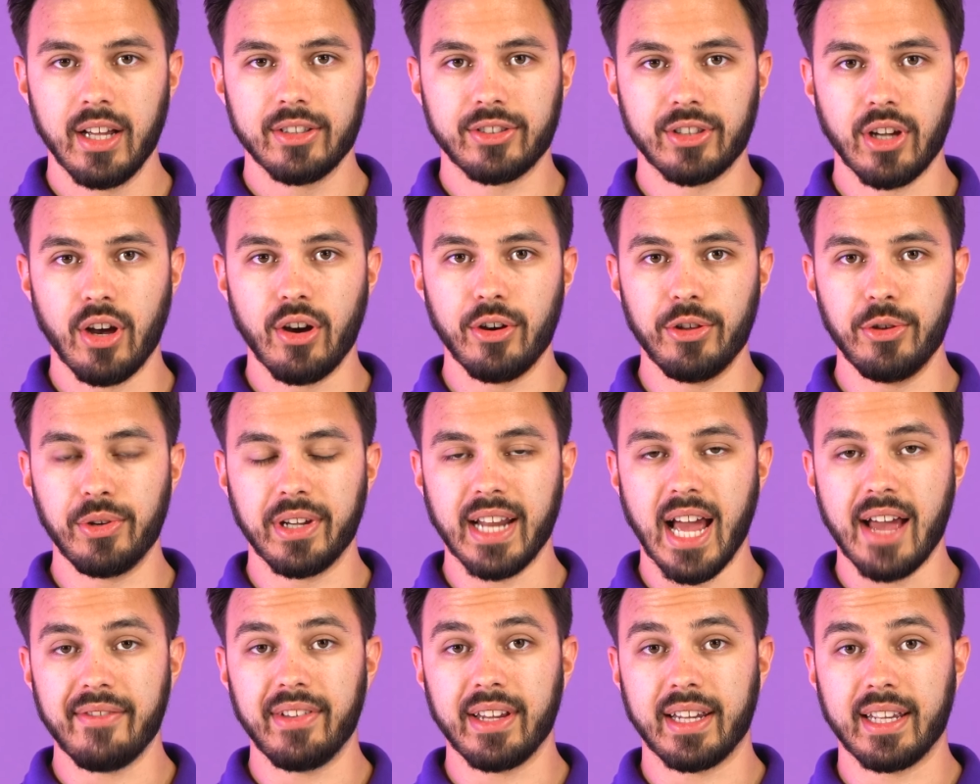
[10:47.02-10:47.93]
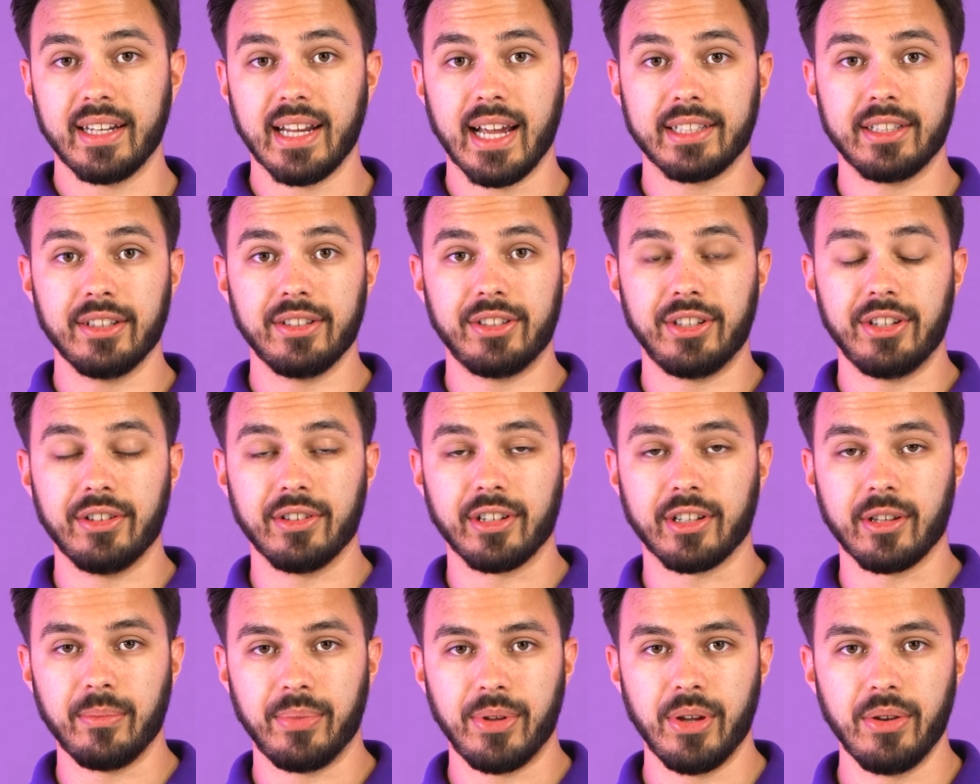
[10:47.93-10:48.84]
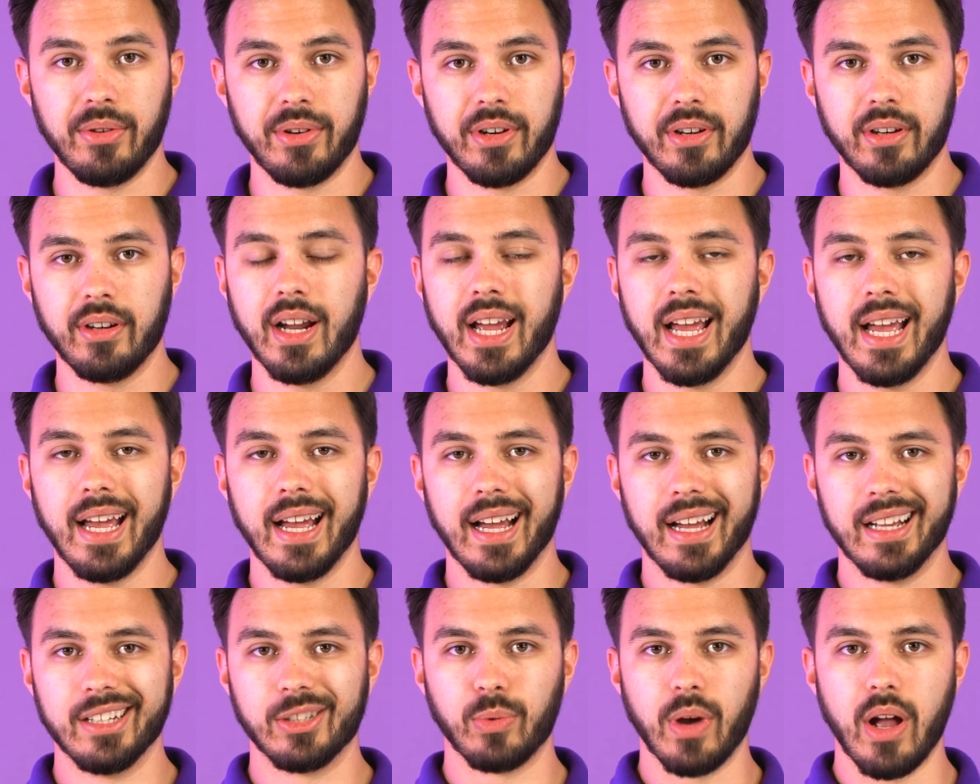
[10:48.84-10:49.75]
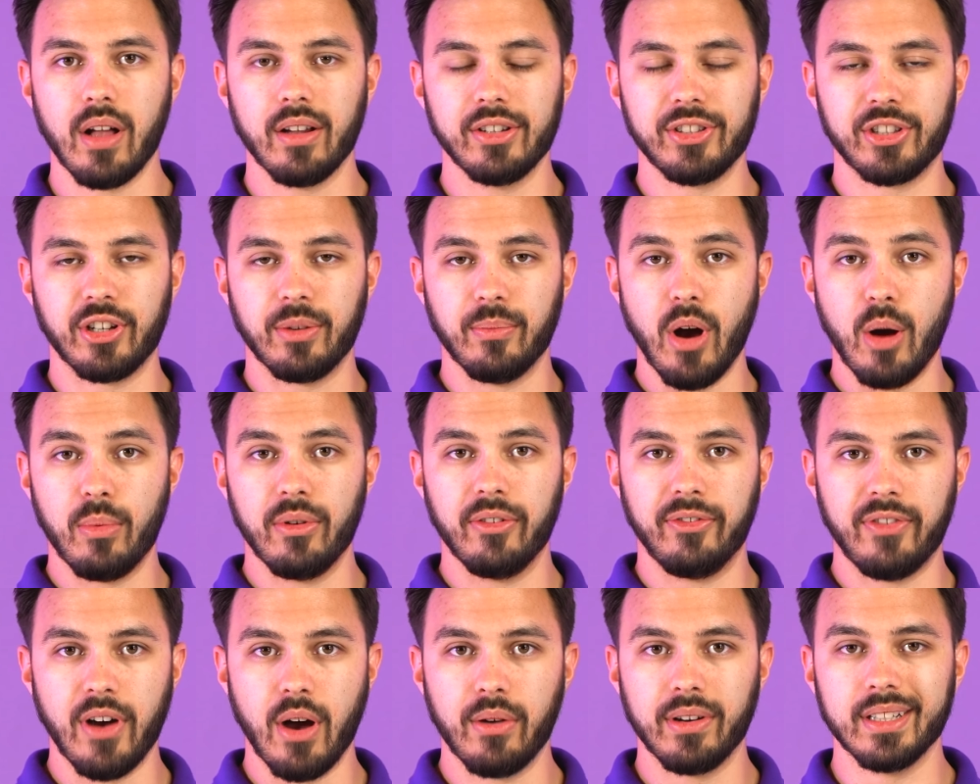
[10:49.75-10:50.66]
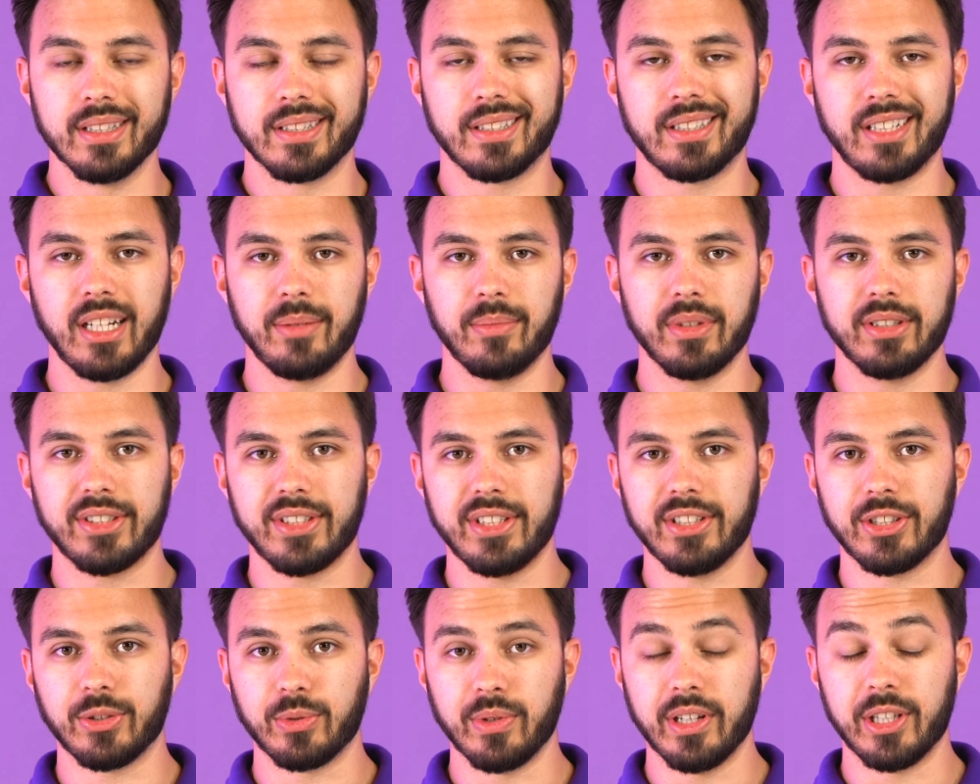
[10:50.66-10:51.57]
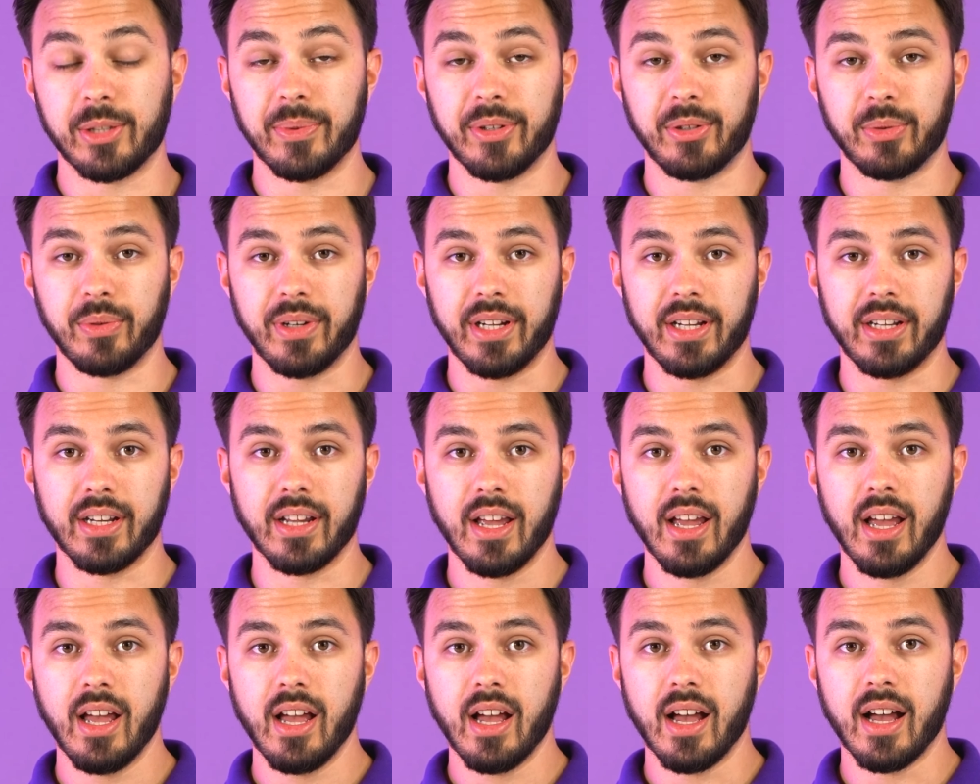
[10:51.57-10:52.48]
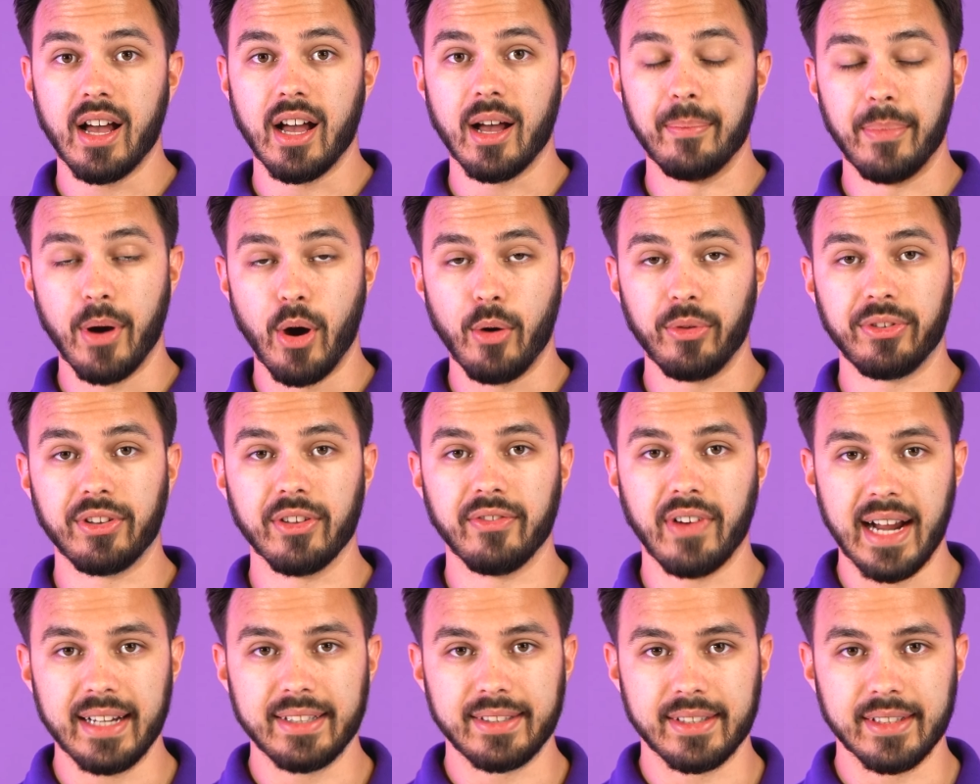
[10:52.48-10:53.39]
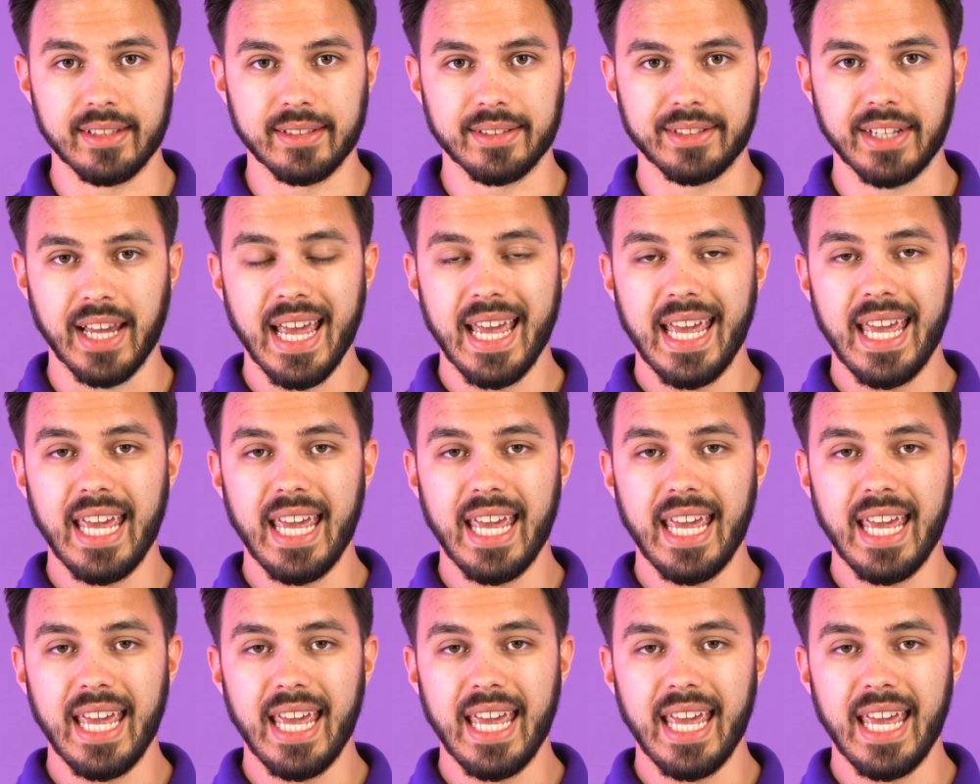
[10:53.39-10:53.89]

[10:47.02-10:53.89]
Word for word: so you can have it connected to your computer as well as your mobile phone and seamlessly switch between uh, both devices.